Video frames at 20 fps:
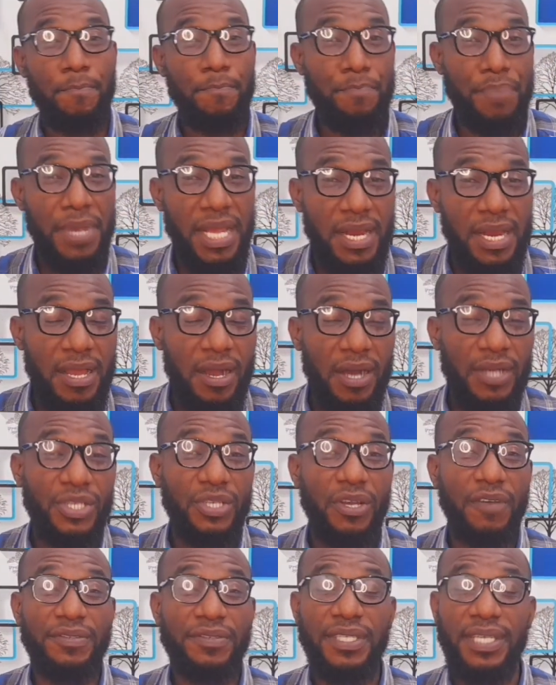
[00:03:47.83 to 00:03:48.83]
Billions
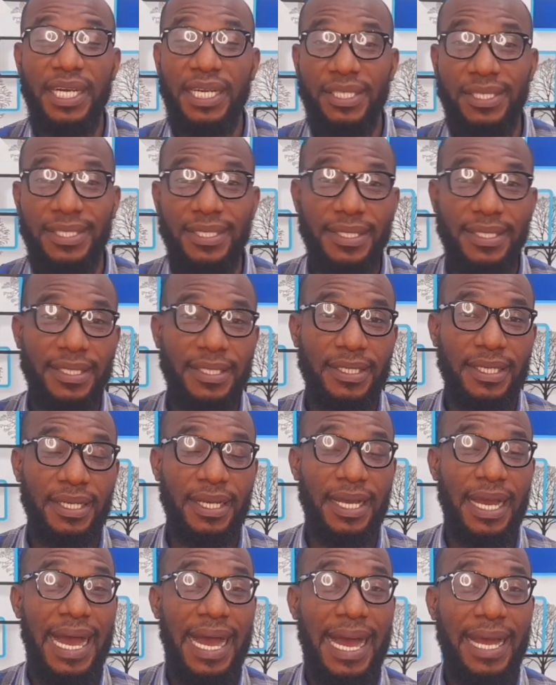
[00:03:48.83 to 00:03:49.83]
of searches
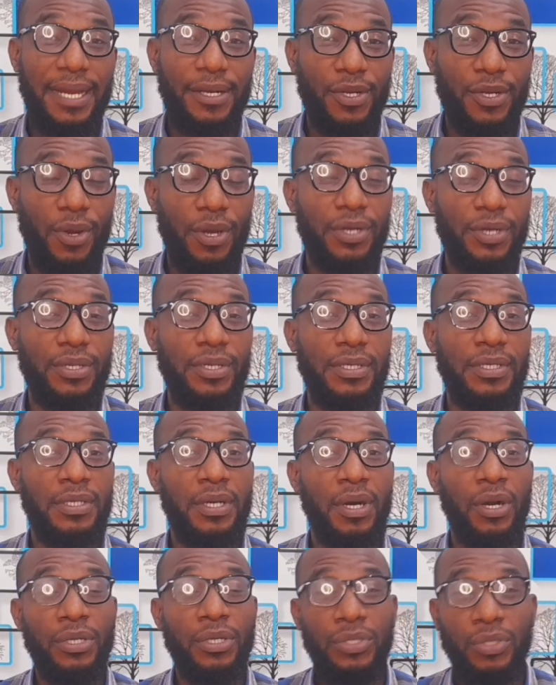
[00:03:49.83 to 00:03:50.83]
are
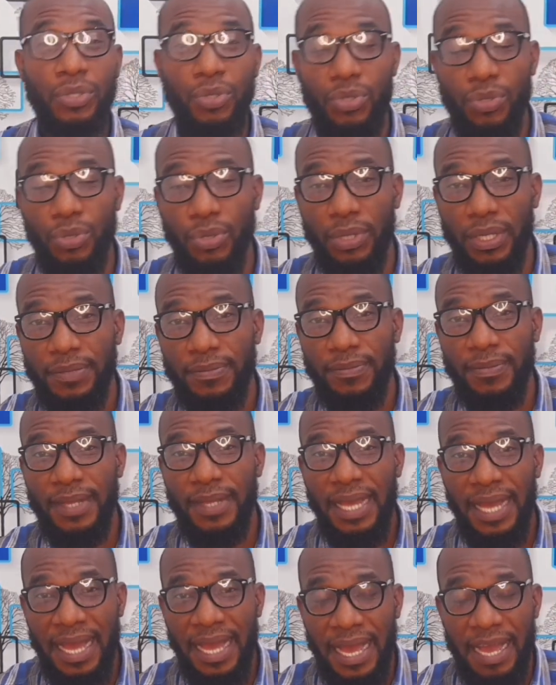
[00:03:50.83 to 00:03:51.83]
done on Google
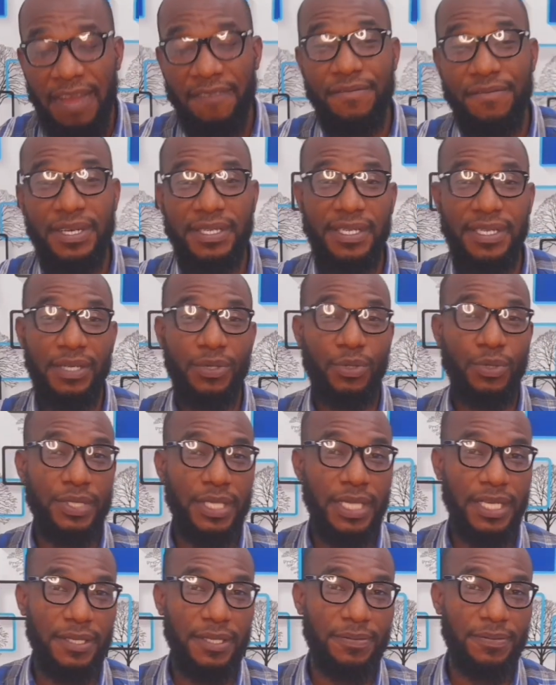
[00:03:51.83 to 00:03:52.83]
every single
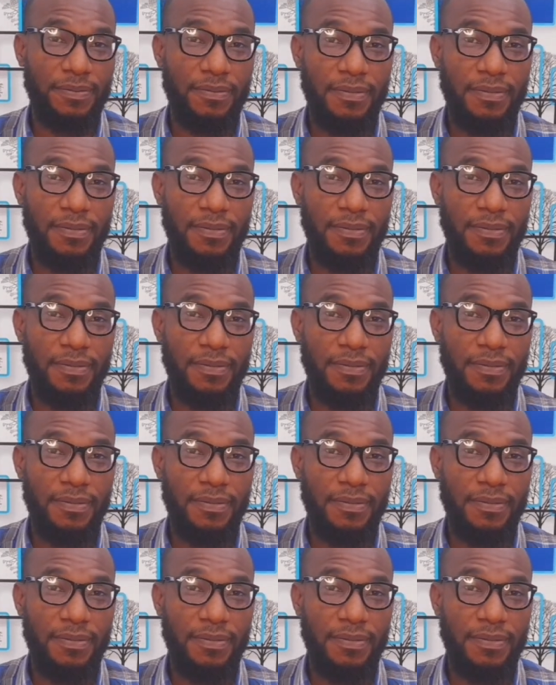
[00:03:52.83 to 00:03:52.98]
day.